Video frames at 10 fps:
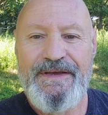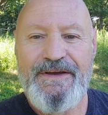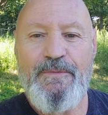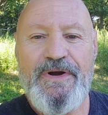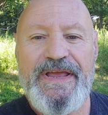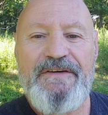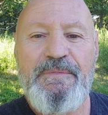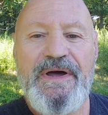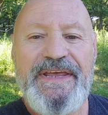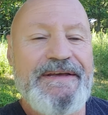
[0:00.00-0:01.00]
Good morning,
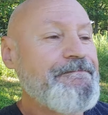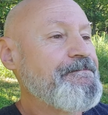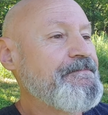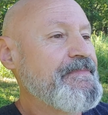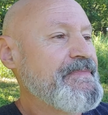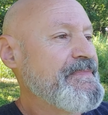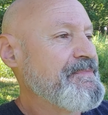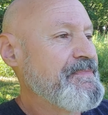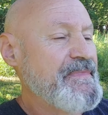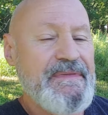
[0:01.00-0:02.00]
everybody.
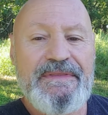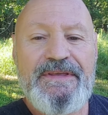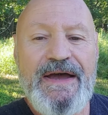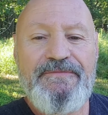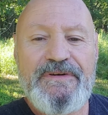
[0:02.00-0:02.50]
Time